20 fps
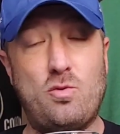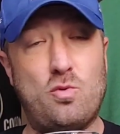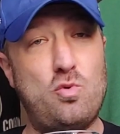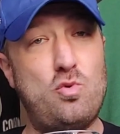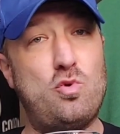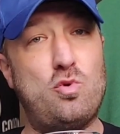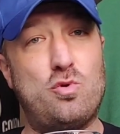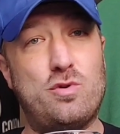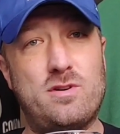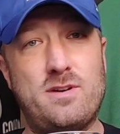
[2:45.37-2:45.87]

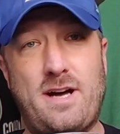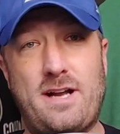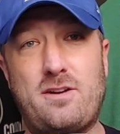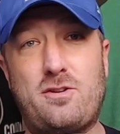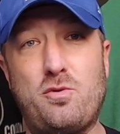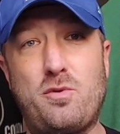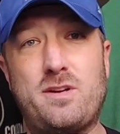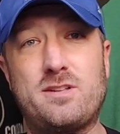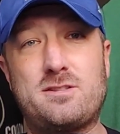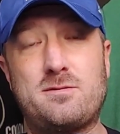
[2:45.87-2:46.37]
Ooh, I
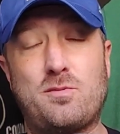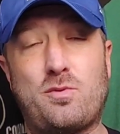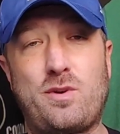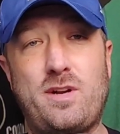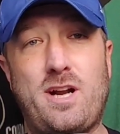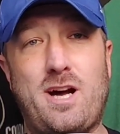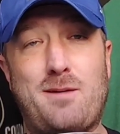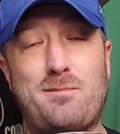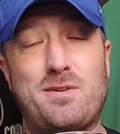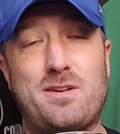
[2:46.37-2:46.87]
do get some
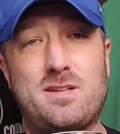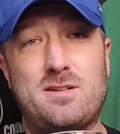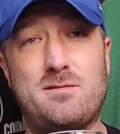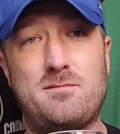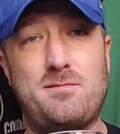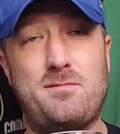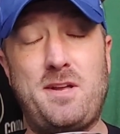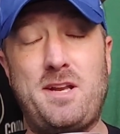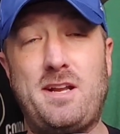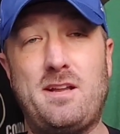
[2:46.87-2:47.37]
green hop, but
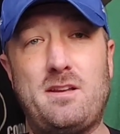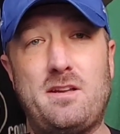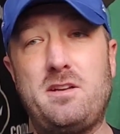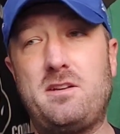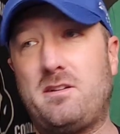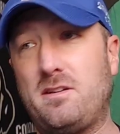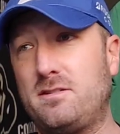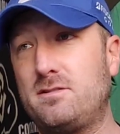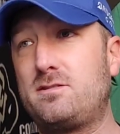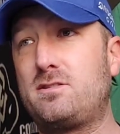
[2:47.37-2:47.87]
immediately
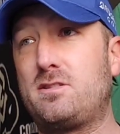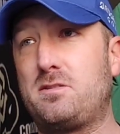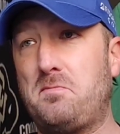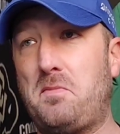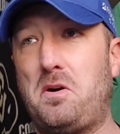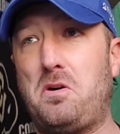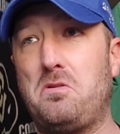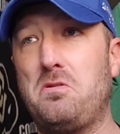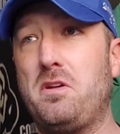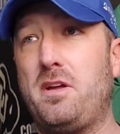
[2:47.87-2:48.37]
it does
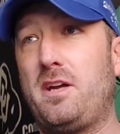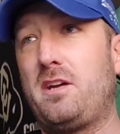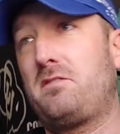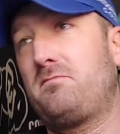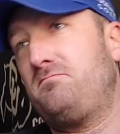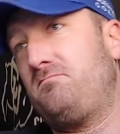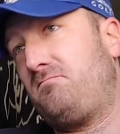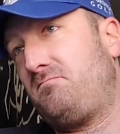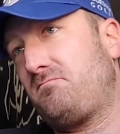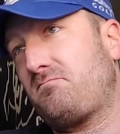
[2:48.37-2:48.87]
smell
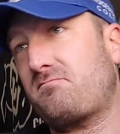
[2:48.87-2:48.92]
like